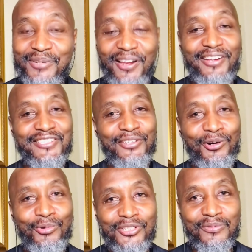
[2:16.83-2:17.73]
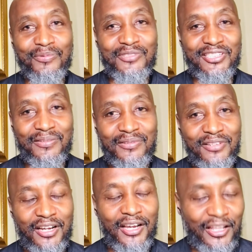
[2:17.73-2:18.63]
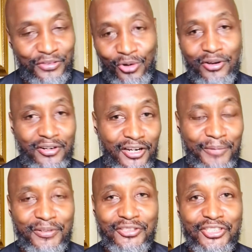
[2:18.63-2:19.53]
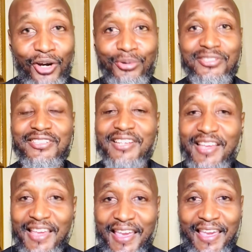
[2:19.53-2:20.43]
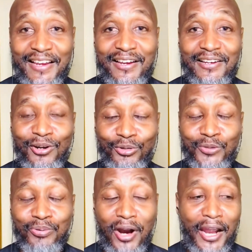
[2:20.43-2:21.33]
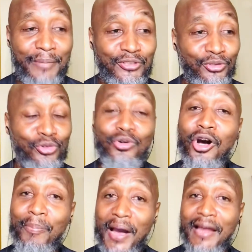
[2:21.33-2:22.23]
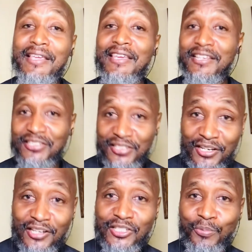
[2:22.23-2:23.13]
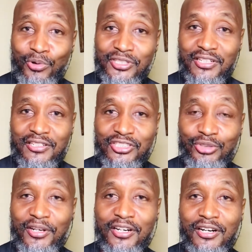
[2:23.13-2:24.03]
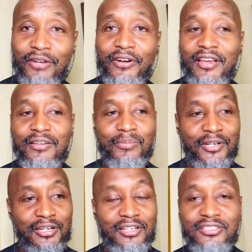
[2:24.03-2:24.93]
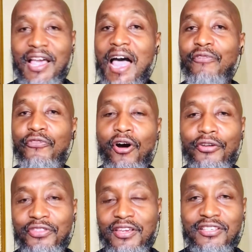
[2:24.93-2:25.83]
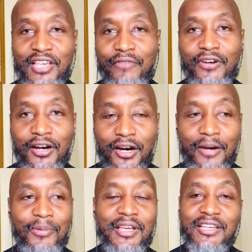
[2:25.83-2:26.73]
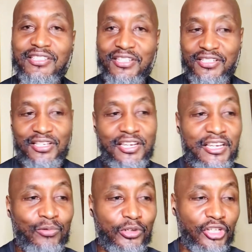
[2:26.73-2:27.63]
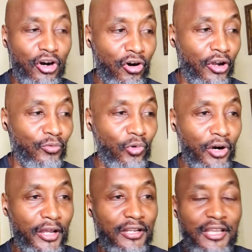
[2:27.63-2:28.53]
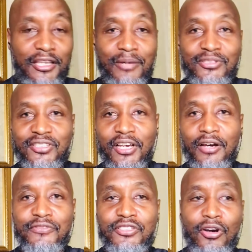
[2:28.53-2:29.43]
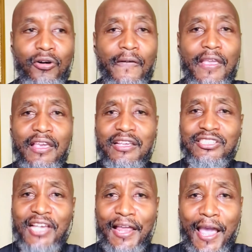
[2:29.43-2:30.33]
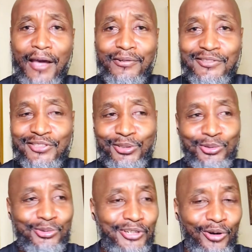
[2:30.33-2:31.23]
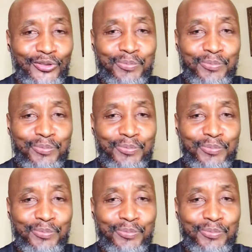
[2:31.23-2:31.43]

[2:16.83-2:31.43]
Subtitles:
but also was throwing a couple of jokes at Coach Prime, too, about his Sports Illustrated cover, because how far things have come since he was on one himself. So shout out to Coach